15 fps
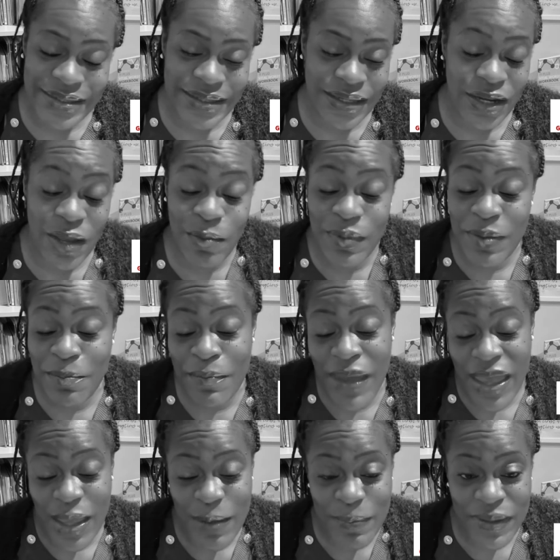We
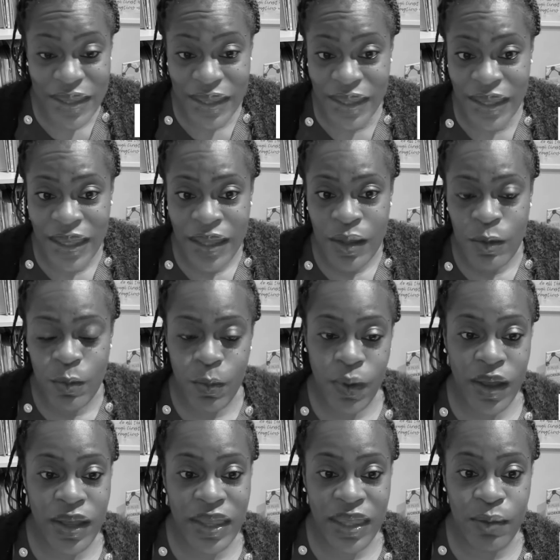may be
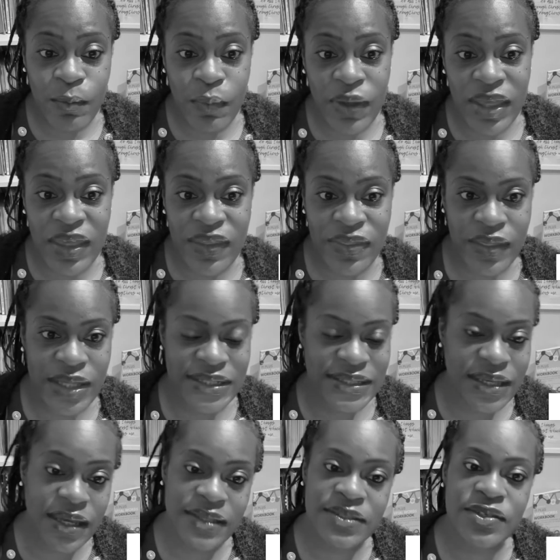working with a
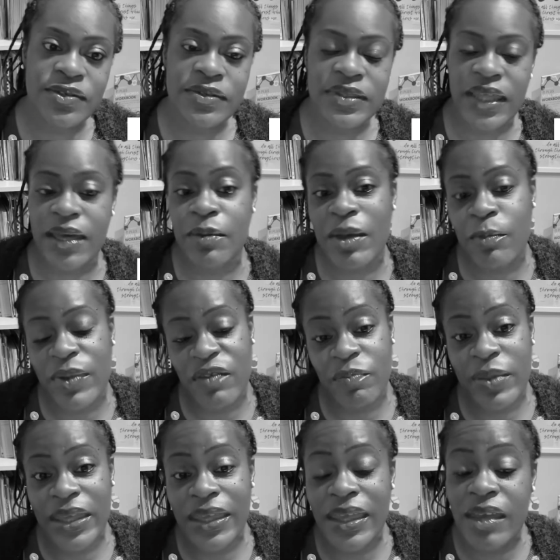title that we've
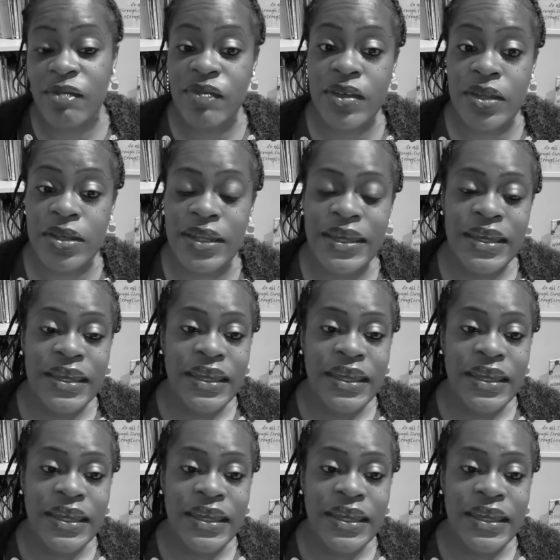been given